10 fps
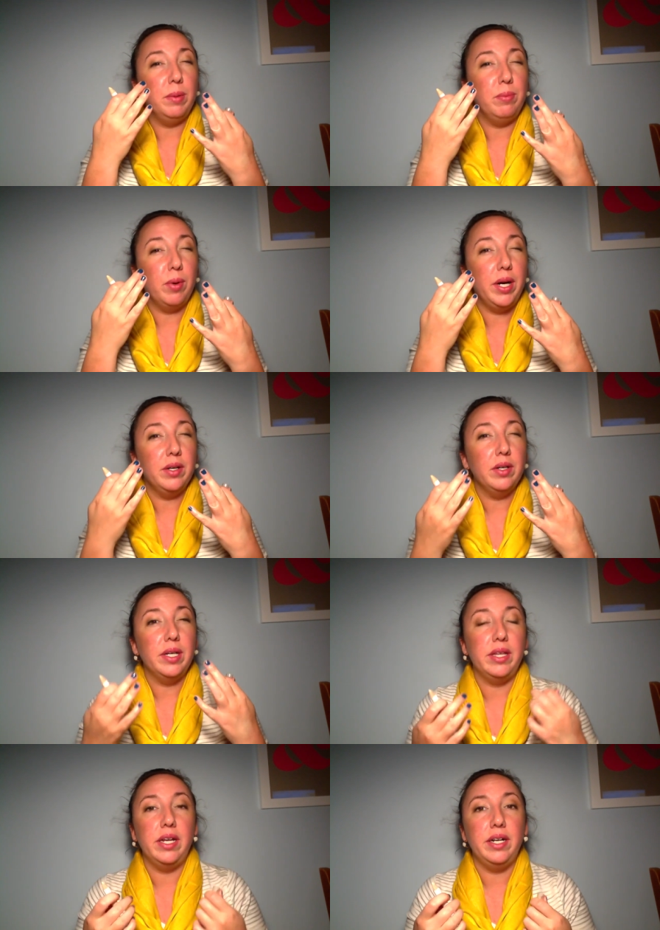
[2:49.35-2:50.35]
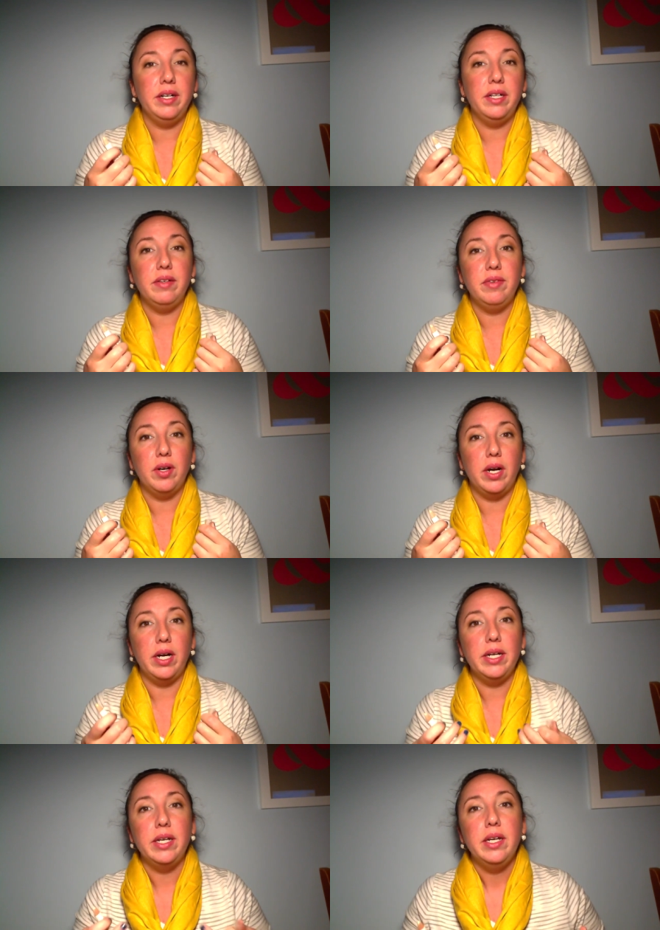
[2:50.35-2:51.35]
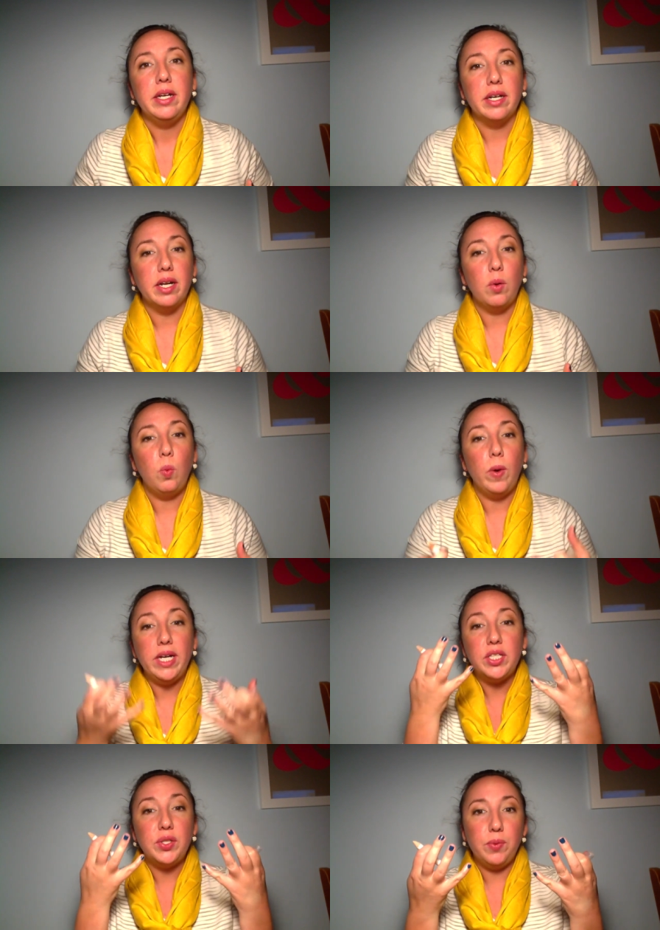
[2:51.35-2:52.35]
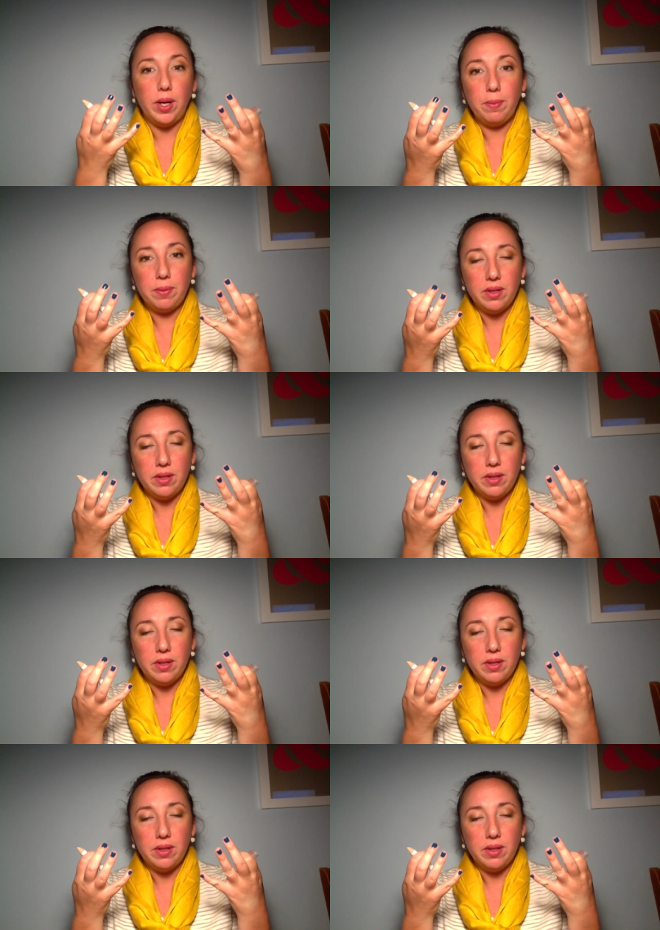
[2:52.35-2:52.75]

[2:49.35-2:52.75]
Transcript: bit brighter in that area of your eye, it kind of wakes you up